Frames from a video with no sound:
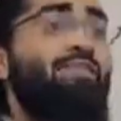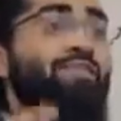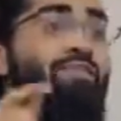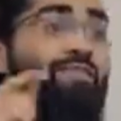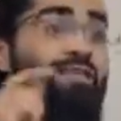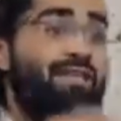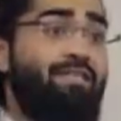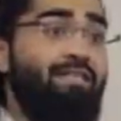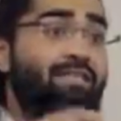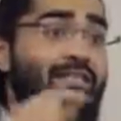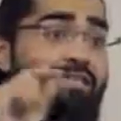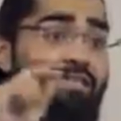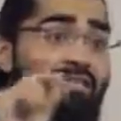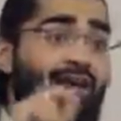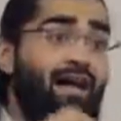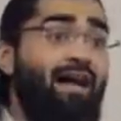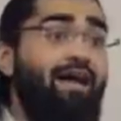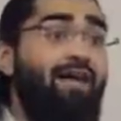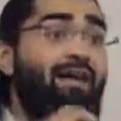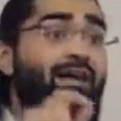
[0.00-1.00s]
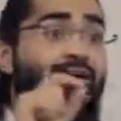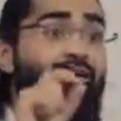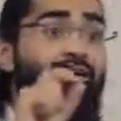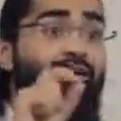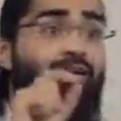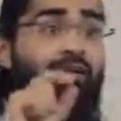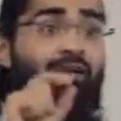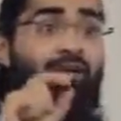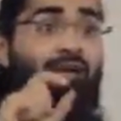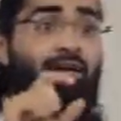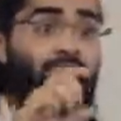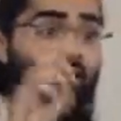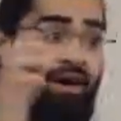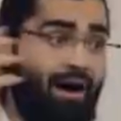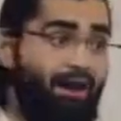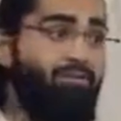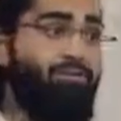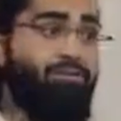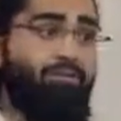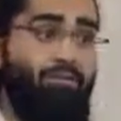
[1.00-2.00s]
This entire
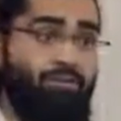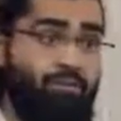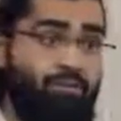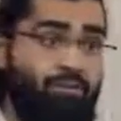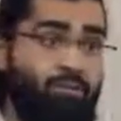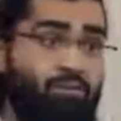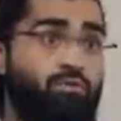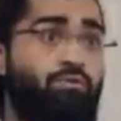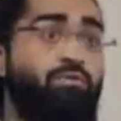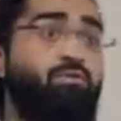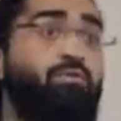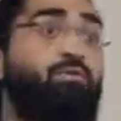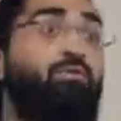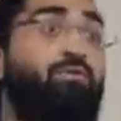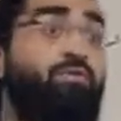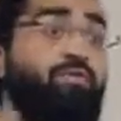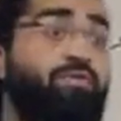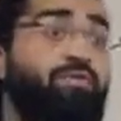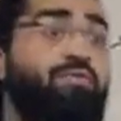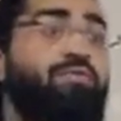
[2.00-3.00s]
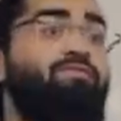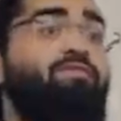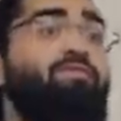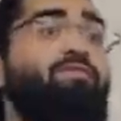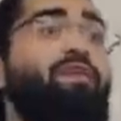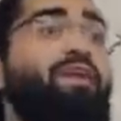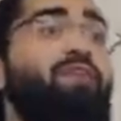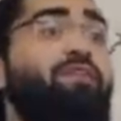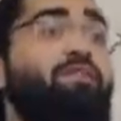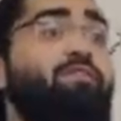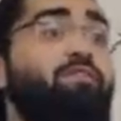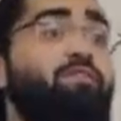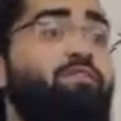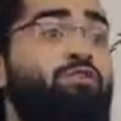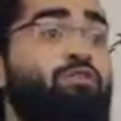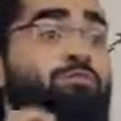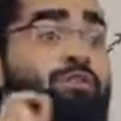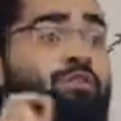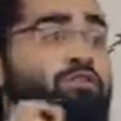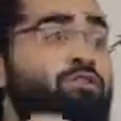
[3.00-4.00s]
amount, or all of this information
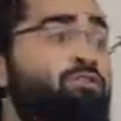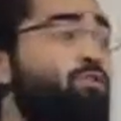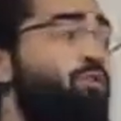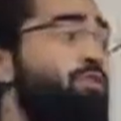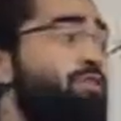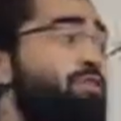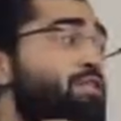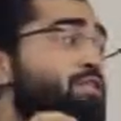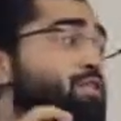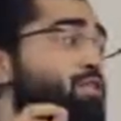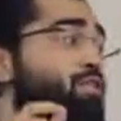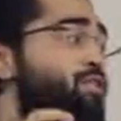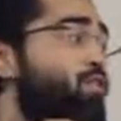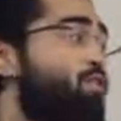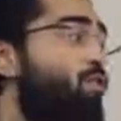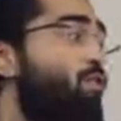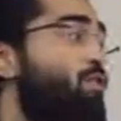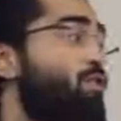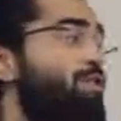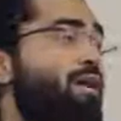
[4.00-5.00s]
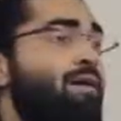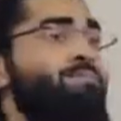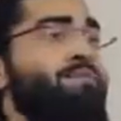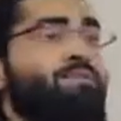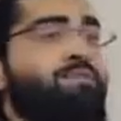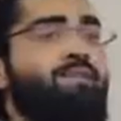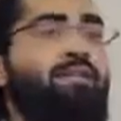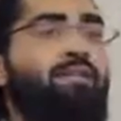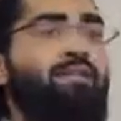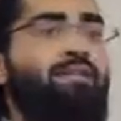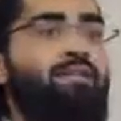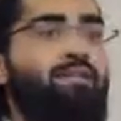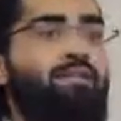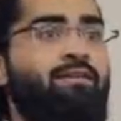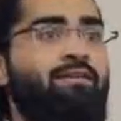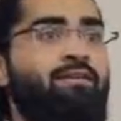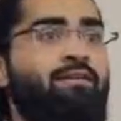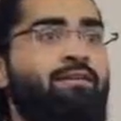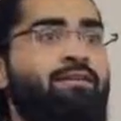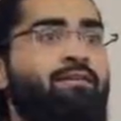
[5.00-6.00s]
could be stored in just 4 grams of DNA.
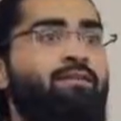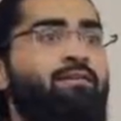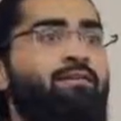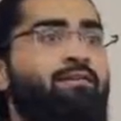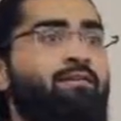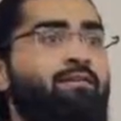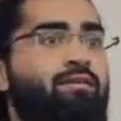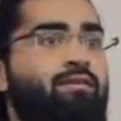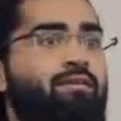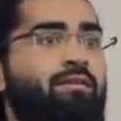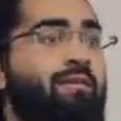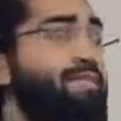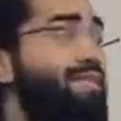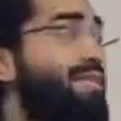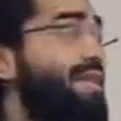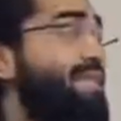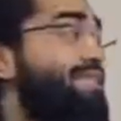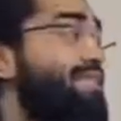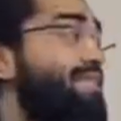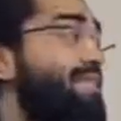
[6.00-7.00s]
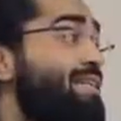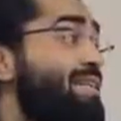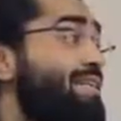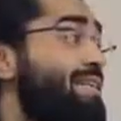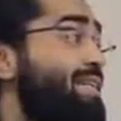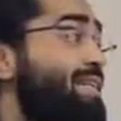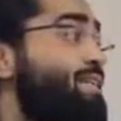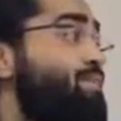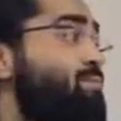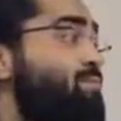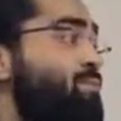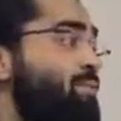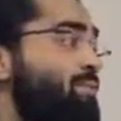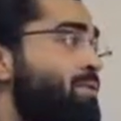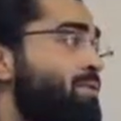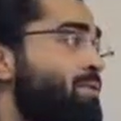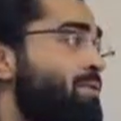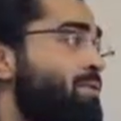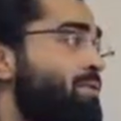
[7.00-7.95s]
That's less than a teaspoon.